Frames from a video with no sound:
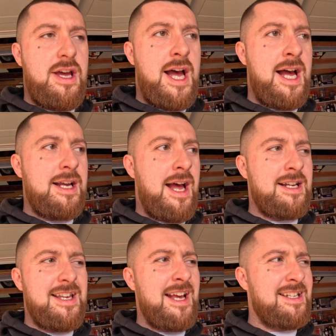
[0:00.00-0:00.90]

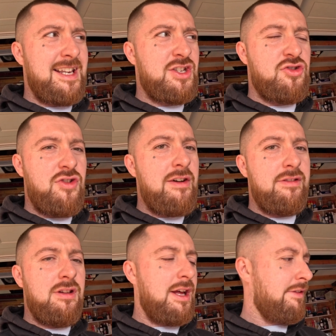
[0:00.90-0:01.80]
excess
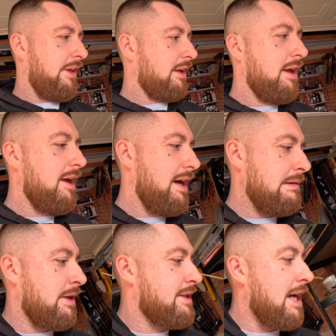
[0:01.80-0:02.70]
travel, I think. I'm
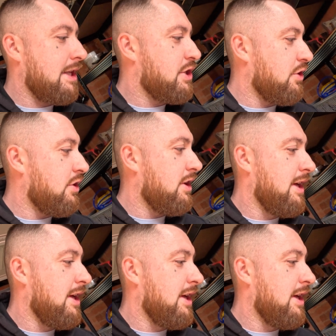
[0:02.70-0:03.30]
not entirely sure.